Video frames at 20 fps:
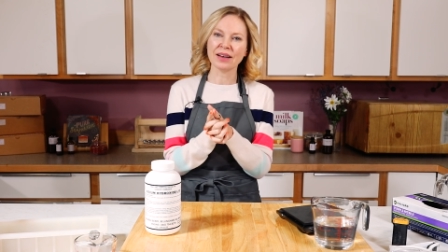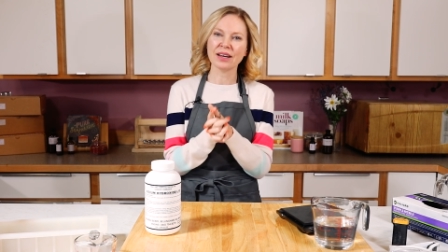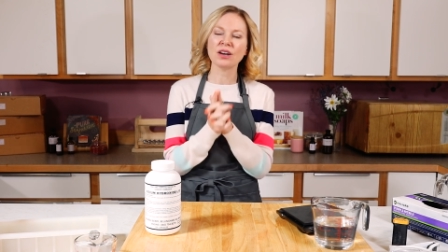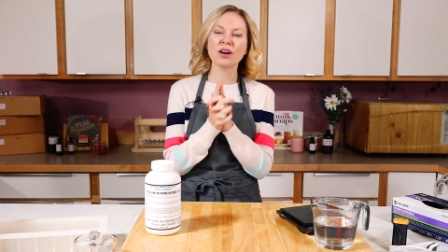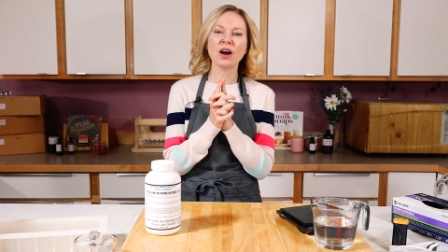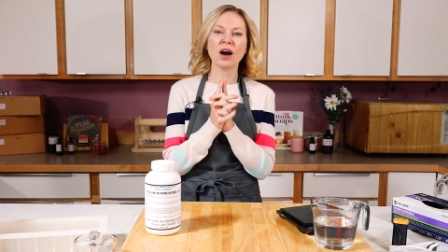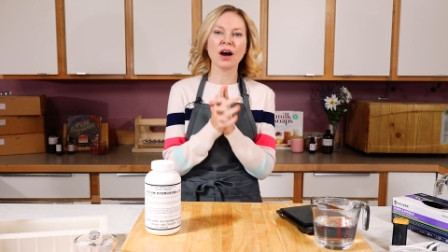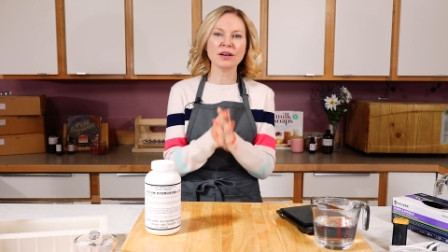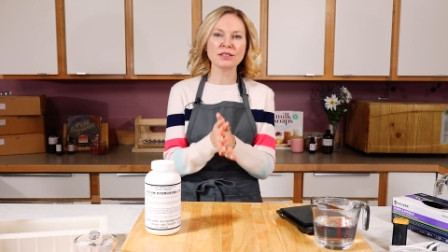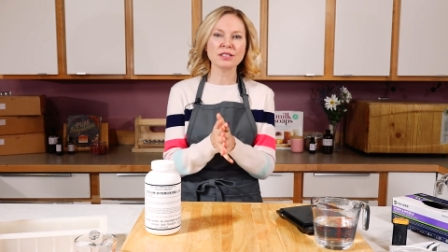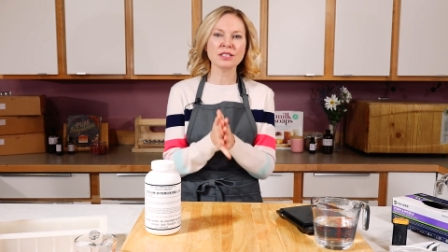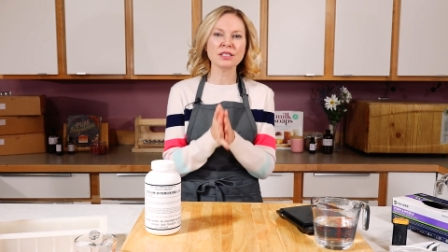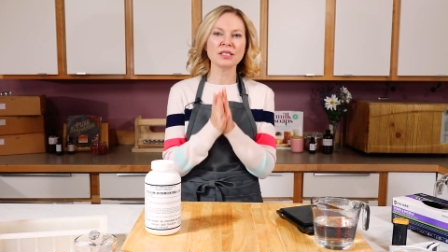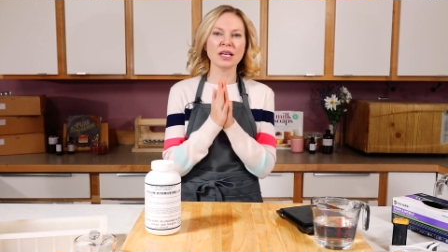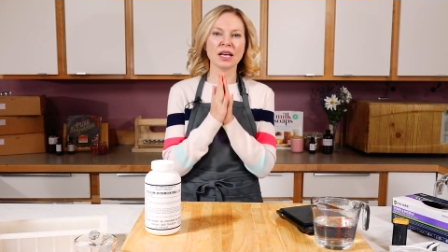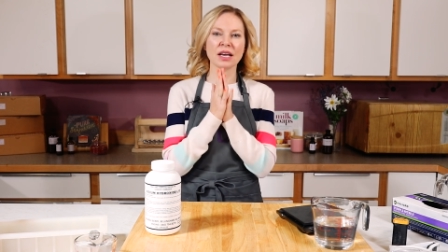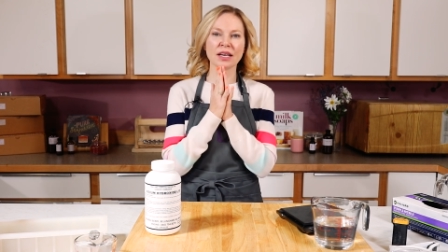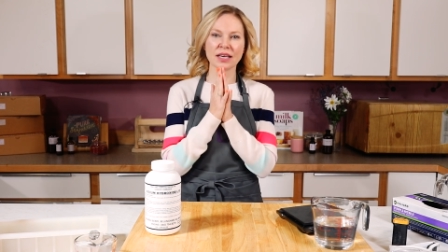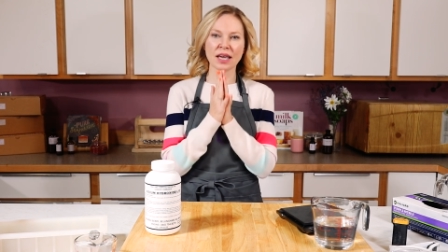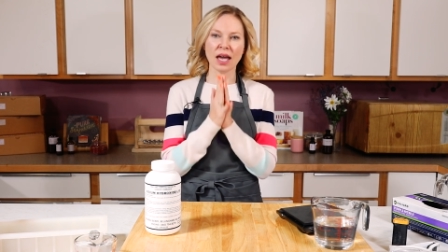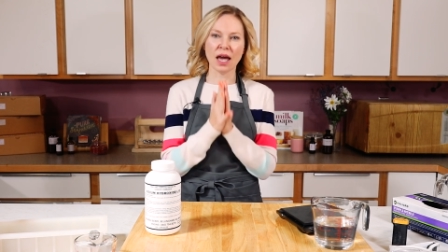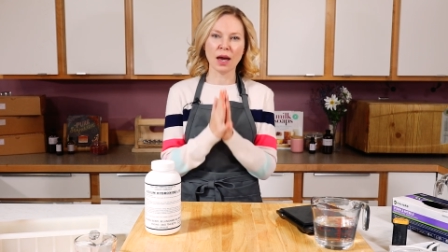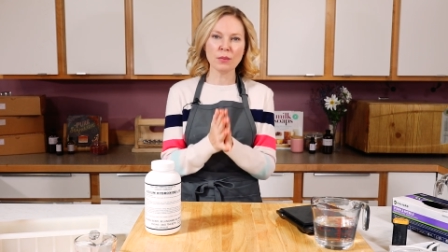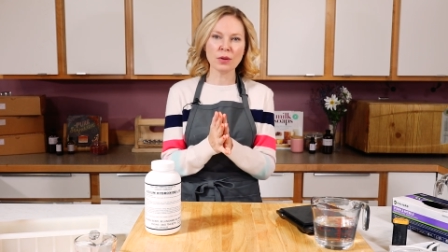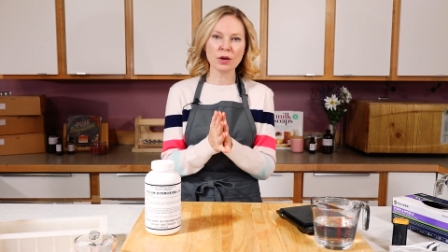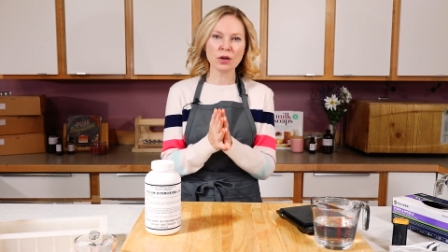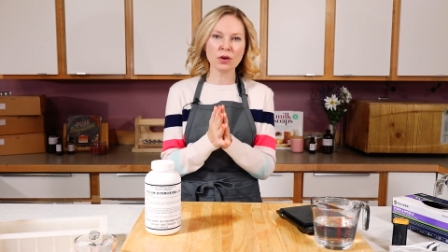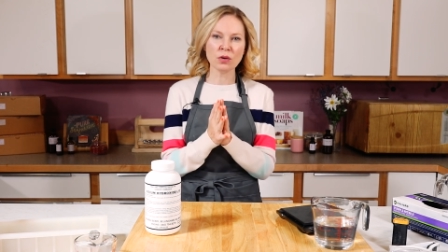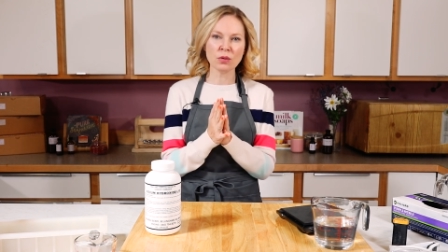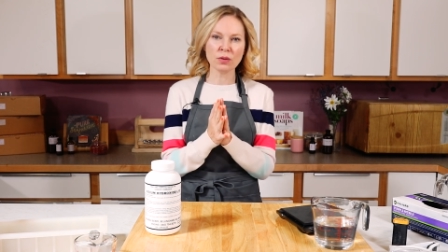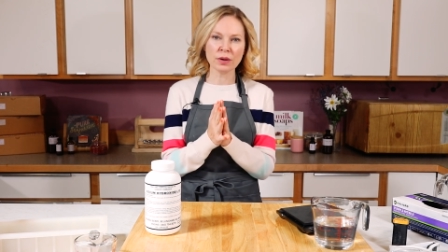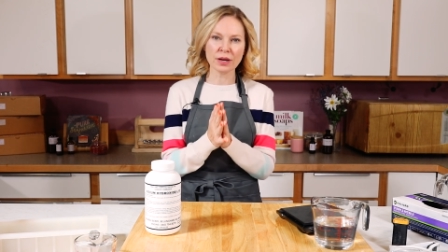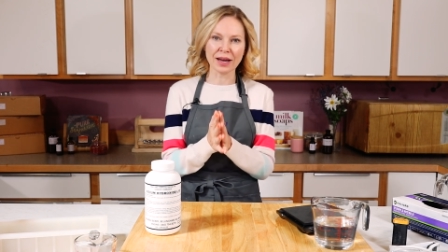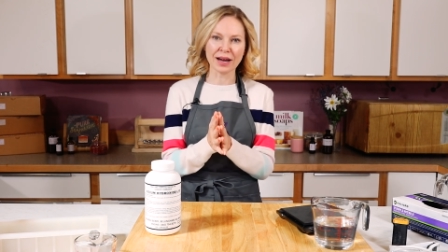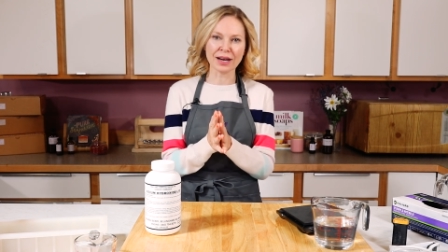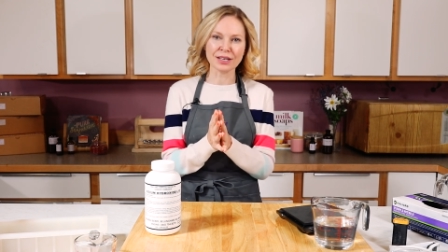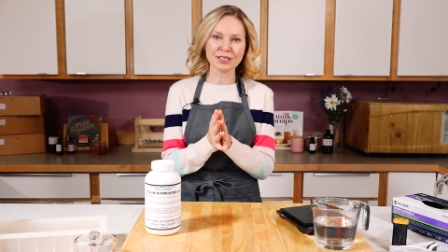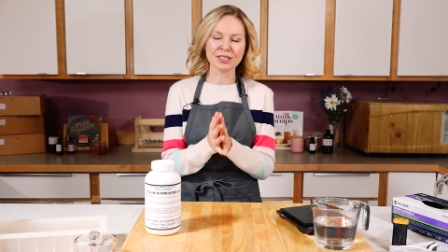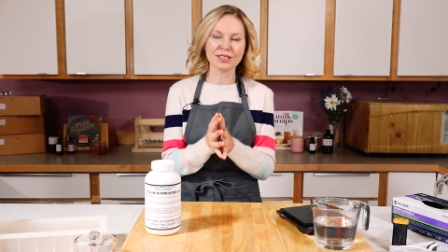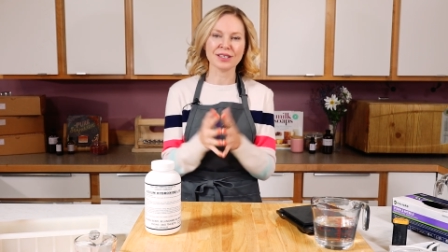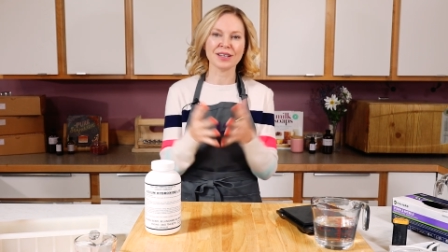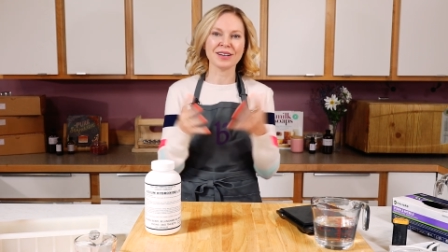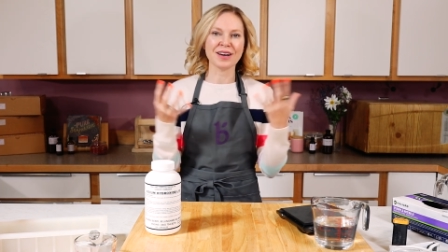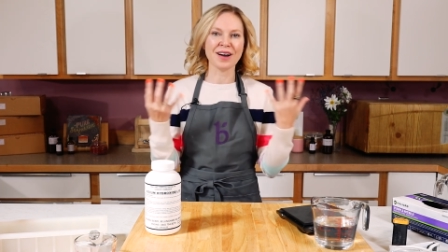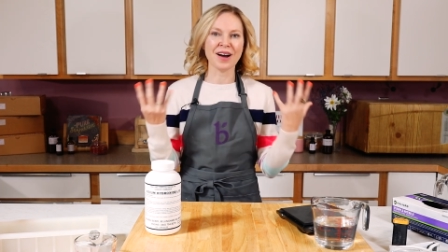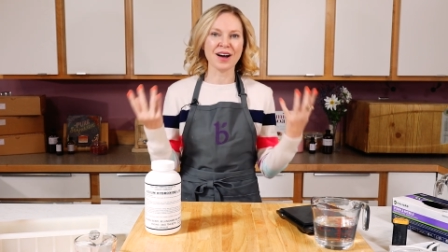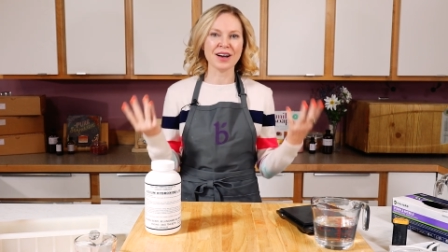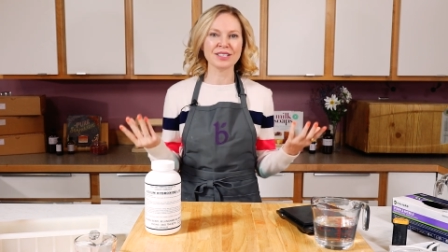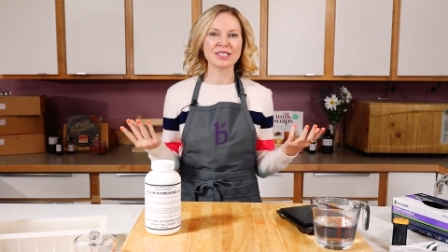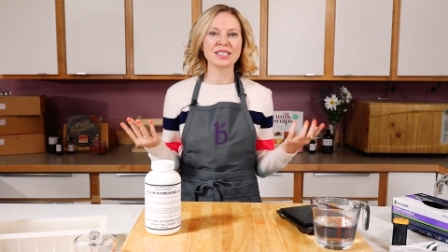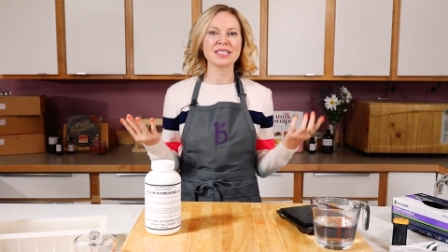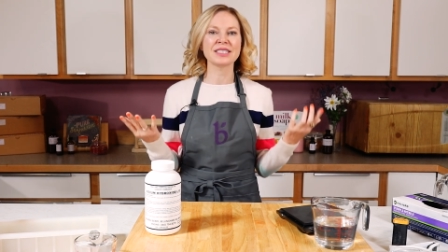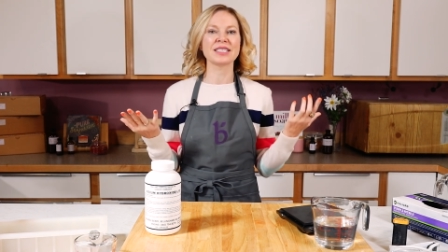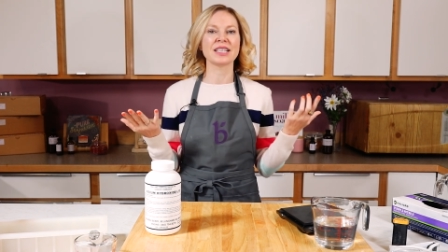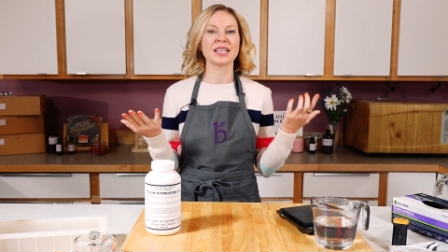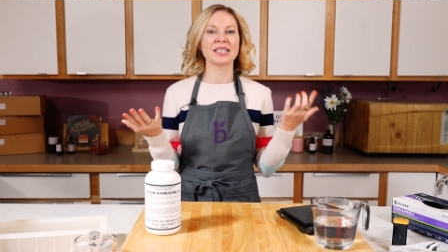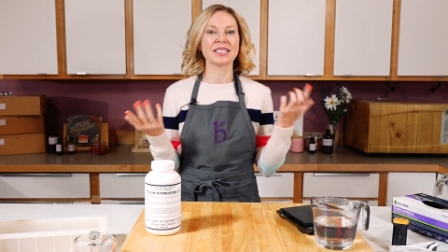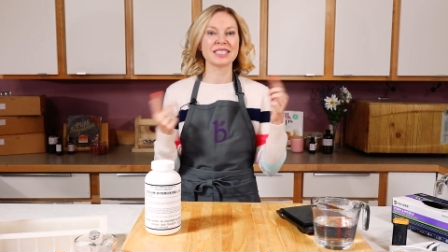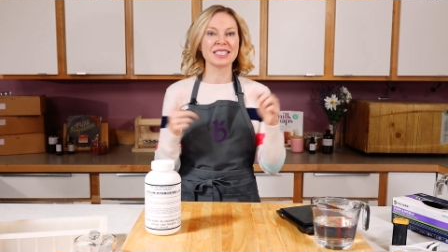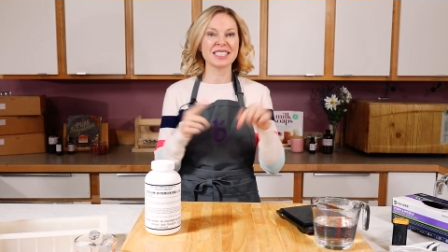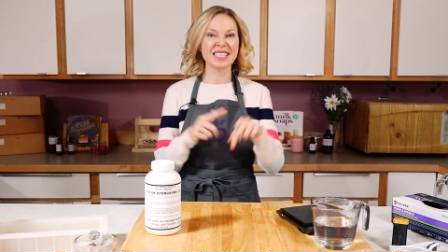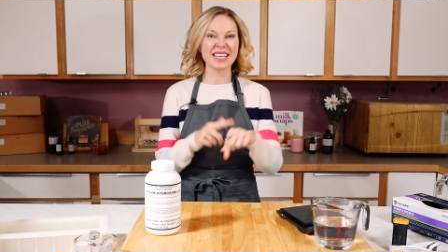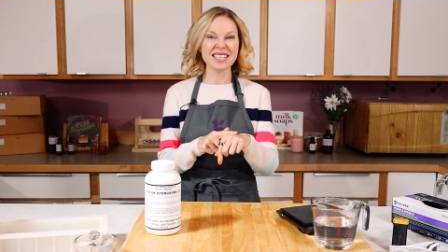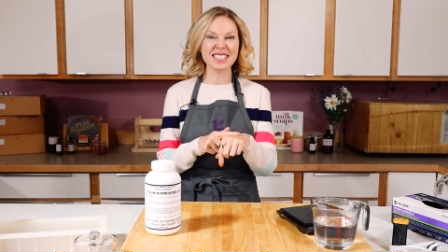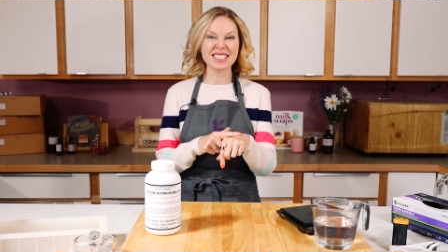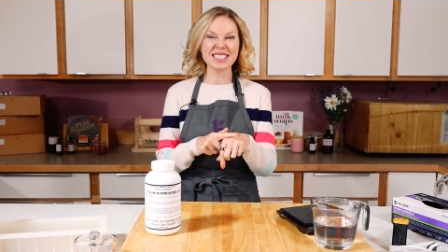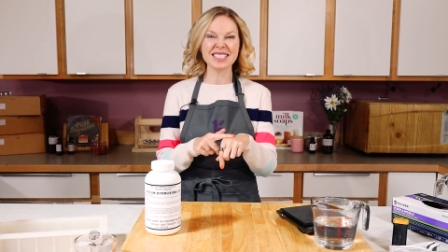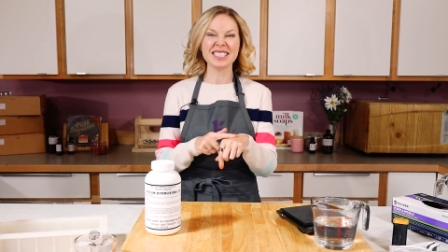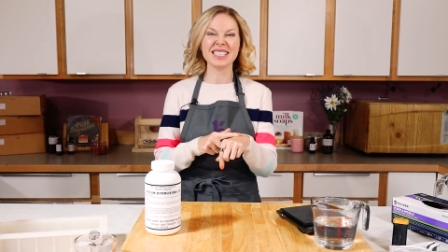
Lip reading: it causes a chemical reaction that causes the skin